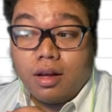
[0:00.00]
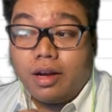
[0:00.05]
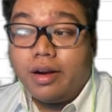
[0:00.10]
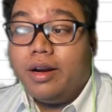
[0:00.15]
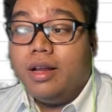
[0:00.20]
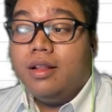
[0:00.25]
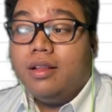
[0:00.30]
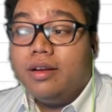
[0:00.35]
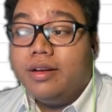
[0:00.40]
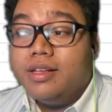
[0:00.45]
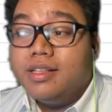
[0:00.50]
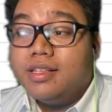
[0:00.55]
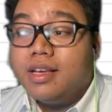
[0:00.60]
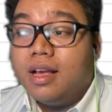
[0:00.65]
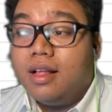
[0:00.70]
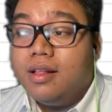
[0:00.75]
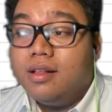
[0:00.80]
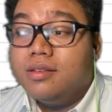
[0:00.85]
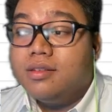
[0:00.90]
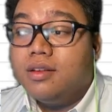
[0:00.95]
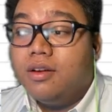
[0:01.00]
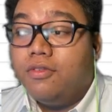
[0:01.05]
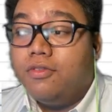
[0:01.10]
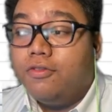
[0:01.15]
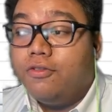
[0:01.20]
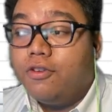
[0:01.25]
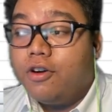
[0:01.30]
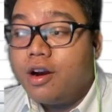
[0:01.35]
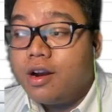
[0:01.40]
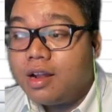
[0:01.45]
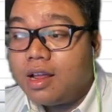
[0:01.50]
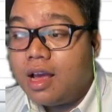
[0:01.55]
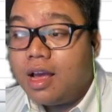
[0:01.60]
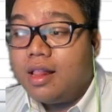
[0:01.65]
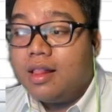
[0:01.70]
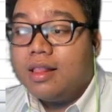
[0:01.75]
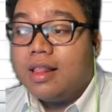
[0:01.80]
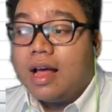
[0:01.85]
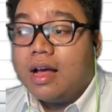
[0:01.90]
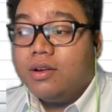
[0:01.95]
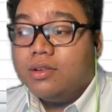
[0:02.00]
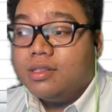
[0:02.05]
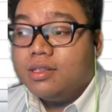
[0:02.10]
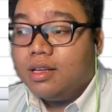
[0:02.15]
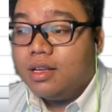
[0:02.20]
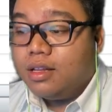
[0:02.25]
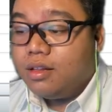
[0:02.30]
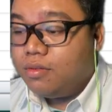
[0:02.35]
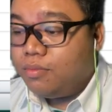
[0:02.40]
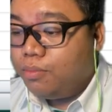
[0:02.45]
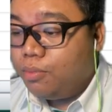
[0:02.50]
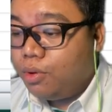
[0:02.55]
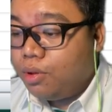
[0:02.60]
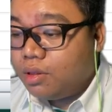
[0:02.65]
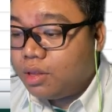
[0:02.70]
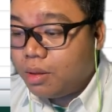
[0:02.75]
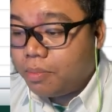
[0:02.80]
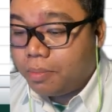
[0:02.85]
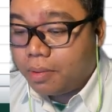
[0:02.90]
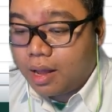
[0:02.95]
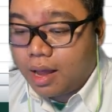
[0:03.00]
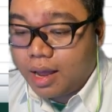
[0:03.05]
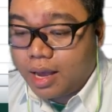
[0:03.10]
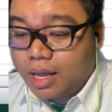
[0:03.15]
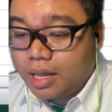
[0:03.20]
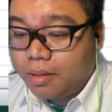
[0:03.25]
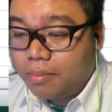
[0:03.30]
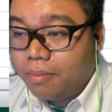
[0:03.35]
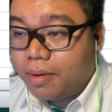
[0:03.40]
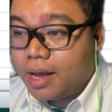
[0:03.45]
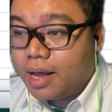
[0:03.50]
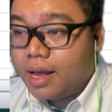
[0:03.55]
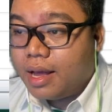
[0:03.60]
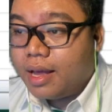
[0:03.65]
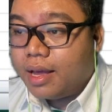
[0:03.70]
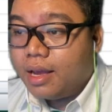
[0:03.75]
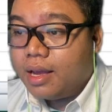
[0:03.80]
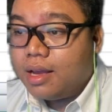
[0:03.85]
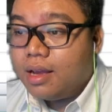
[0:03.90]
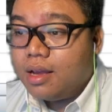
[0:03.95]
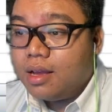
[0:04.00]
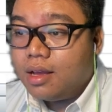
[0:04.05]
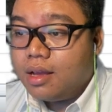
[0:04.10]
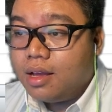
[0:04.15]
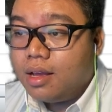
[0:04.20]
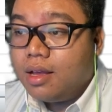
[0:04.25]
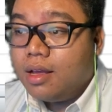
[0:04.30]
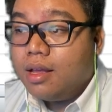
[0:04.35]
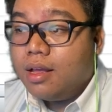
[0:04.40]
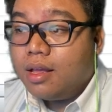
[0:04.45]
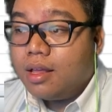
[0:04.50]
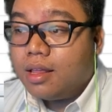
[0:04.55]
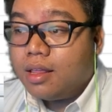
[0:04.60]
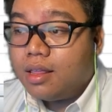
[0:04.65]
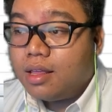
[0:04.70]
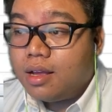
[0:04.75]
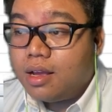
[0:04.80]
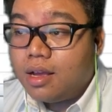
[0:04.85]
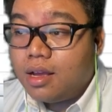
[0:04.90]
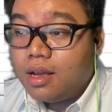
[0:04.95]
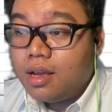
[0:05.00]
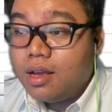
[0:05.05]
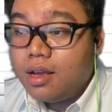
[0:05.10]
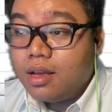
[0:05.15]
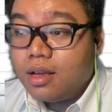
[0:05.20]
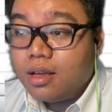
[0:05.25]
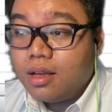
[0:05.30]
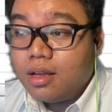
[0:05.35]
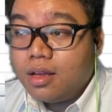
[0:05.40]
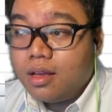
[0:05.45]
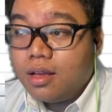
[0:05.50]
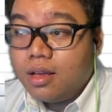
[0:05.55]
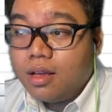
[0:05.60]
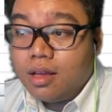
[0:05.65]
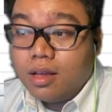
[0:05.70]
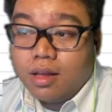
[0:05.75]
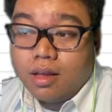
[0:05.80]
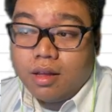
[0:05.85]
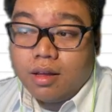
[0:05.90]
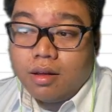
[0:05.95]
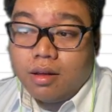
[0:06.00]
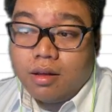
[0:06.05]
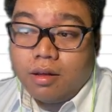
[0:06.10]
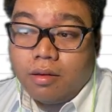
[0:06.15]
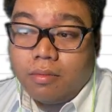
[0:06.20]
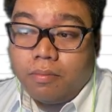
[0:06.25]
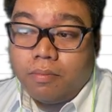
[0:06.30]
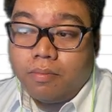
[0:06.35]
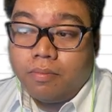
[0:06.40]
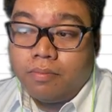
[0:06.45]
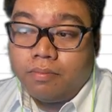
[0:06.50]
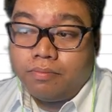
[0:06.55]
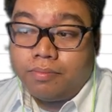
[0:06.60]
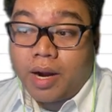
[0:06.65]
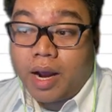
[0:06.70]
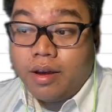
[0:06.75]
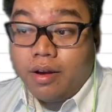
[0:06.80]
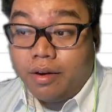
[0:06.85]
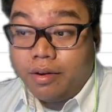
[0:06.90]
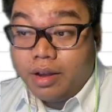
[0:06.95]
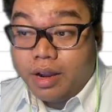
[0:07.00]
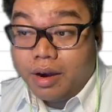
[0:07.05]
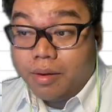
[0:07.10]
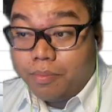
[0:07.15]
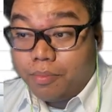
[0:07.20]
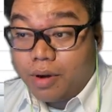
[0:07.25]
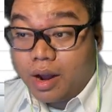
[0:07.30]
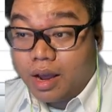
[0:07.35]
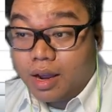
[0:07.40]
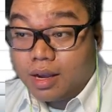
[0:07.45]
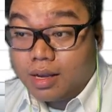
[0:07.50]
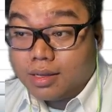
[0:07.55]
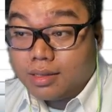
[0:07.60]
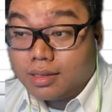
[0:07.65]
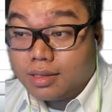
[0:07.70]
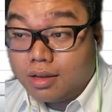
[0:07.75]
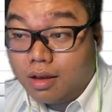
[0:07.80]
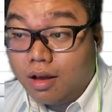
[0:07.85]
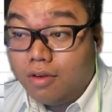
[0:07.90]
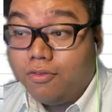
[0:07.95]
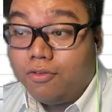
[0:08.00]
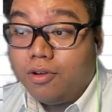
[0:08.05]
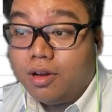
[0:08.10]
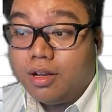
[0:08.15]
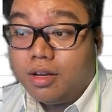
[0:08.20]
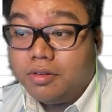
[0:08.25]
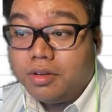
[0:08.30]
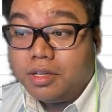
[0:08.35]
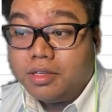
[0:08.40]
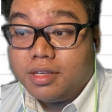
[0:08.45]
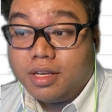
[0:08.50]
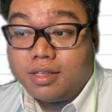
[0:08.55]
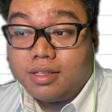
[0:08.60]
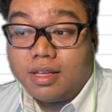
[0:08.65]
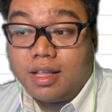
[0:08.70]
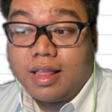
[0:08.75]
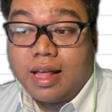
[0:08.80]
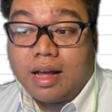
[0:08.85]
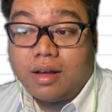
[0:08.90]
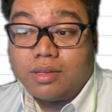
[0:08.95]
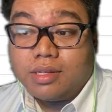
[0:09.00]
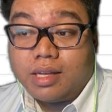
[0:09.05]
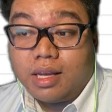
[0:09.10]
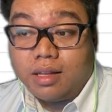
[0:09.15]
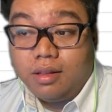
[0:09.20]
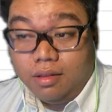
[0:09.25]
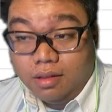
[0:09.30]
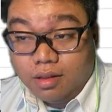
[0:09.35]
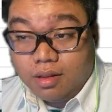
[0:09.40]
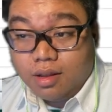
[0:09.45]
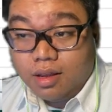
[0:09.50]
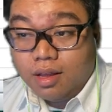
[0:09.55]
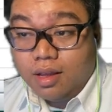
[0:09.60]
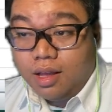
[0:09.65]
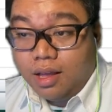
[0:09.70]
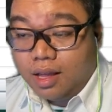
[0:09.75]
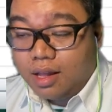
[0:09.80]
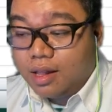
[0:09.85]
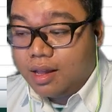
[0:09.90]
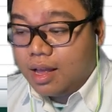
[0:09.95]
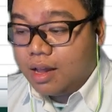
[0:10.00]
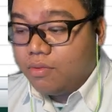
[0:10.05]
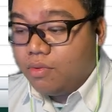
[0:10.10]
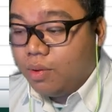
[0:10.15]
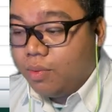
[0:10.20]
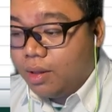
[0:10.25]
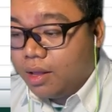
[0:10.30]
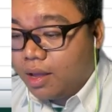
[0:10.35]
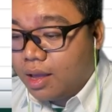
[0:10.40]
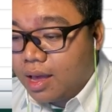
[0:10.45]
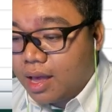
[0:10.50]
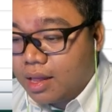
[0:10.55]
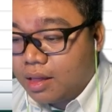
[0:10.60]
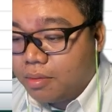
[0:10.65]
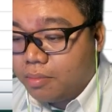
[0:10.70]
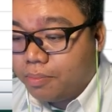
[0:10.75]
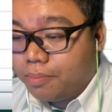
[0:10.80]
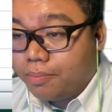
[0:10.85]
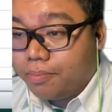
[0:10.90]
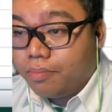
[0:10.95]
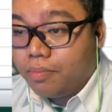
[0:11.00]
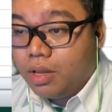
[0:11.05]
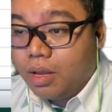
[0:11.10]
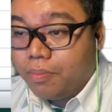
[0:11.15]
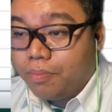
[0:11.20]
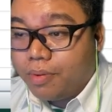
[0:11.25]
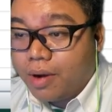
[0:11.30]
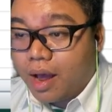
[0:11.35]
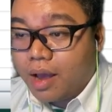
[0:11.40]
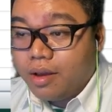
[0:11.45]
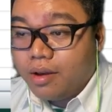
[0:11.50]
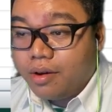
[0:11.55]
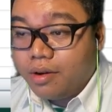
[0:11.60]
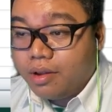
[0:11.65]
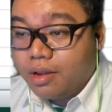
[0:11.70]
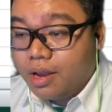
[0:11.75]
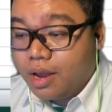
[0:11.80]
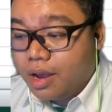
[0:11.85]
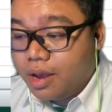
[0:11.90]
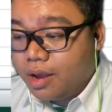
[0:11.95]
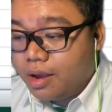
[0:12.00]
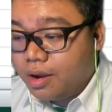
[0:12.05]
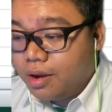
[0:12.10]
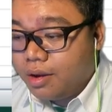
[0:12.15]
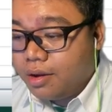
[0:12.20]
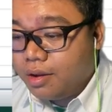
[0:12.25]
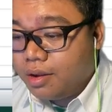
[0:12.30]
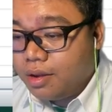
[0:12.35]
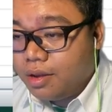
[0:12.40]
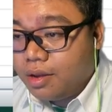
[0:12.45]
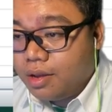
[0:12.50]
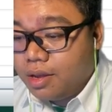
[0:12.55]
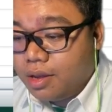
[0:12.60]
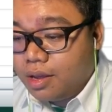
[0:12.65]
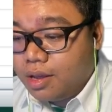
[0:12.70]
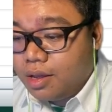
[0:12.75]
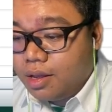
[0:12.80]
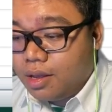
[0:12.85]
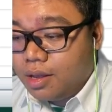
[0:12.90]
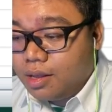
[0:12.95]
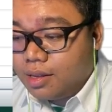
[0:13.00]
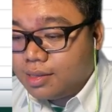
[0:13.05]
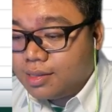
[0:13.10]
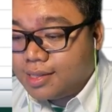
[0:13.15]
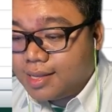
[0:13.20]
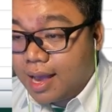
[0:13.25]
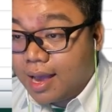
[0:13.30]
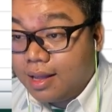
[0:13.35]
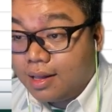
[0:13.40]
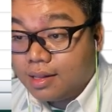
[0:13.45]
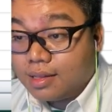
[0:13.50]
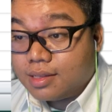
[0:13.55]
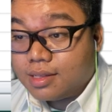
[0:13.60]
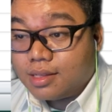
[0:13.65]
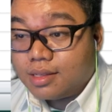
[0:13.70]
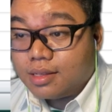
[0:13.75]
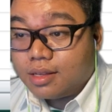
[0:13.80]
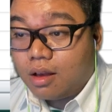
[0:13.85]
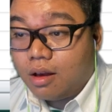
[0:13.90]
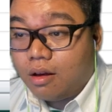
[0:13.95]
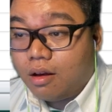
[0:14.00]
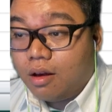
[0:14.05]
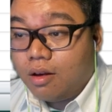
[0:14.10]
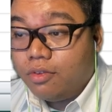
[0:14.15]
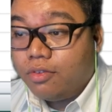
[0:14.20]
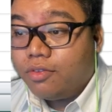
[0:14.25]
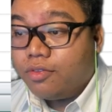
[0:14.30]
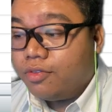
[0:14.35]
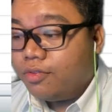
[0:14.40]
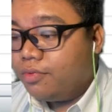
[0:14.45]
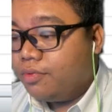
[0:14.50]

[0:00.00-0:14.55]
current year sales of 48,000 multiplied by the prior year price of 160,000 and then we will get the prior year sales of,